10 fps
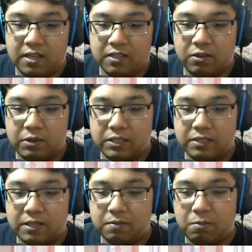So
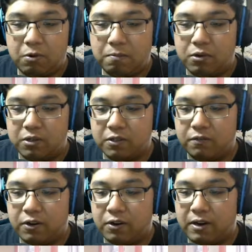it's more important to
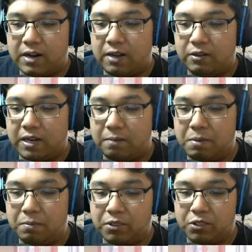figure out how to get
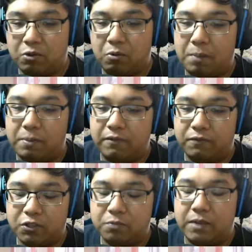people to show up in the
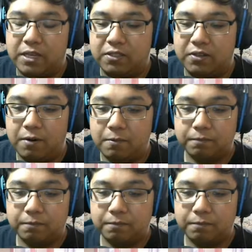first place, you know?